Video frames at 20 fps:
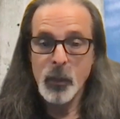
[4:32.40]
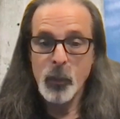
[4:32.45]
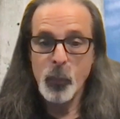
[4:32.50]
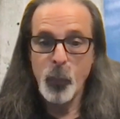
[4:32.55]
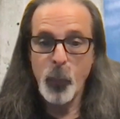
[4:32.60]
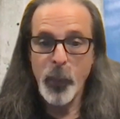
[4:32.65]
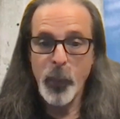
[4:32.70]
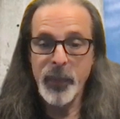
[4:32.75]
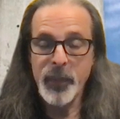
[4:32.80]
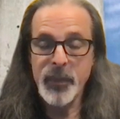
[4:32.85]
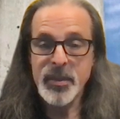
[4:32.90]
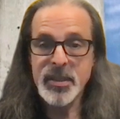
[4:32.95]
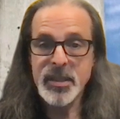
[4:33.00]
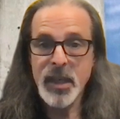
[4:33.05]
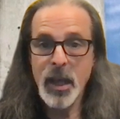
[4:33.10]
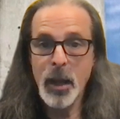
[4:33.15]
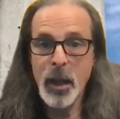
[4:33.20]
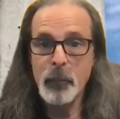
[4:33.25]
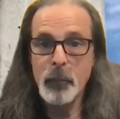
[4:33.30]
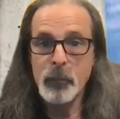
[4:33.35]
with
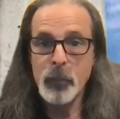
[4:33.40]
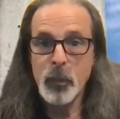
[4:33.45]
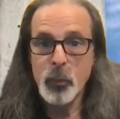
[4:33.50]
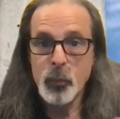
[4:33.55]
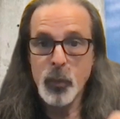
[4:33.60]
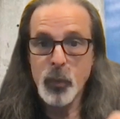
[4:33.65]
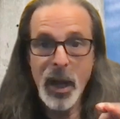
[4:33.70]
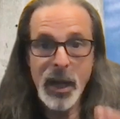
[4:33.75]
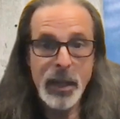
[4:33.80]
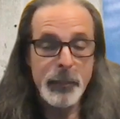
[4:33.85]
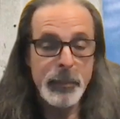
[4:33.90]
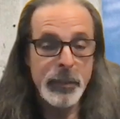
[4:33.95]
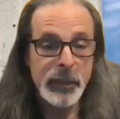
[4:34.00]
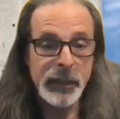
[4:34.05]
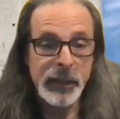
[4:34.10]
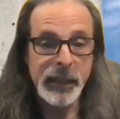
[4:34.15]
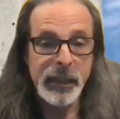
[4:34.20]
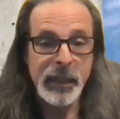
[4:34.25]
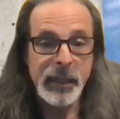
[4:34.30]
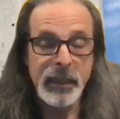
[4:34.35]
some
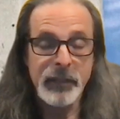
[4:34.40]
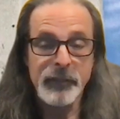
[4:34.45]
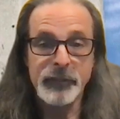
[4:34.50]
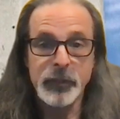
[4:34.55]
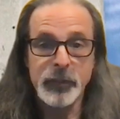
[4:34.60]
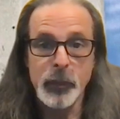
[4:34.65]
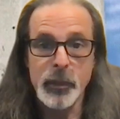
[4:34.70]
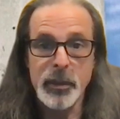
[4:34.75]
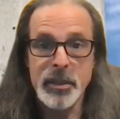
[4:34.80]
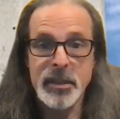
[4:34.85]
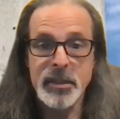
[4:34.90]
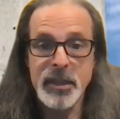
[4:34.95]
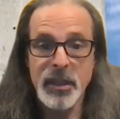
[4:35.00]
rockabilly influence,